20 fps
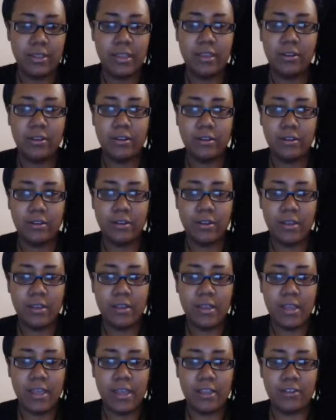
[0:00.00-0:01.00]
you start
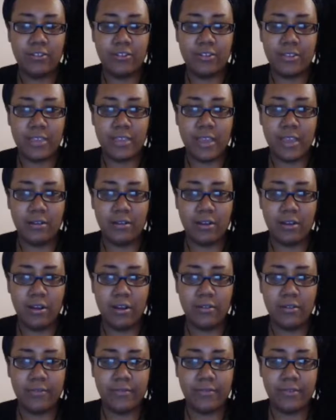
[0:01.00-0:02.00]
here and you just
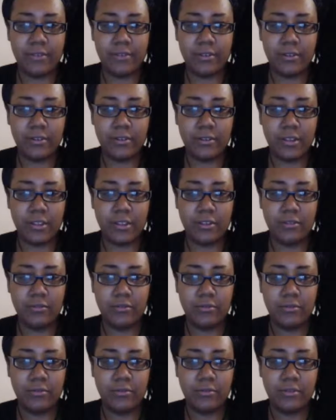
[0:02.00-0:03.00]
count off.
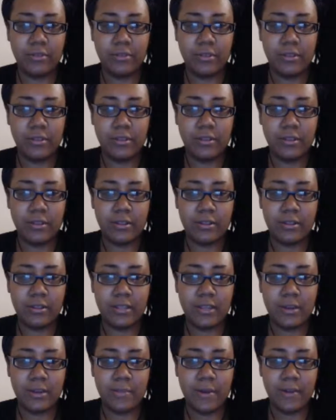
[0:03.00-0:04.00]
And you
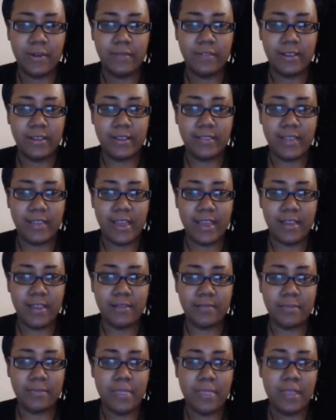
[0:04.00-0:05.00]
tick them off
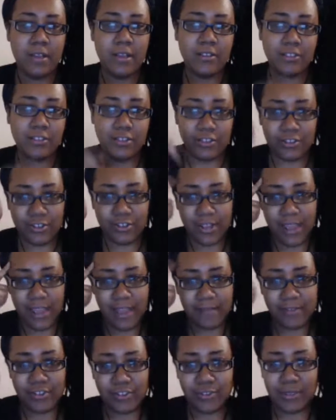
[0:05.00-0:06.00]
like that, so
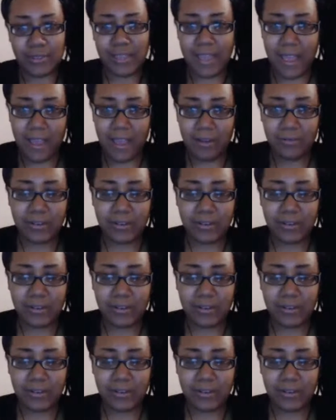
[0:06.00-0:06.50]
that you're not having to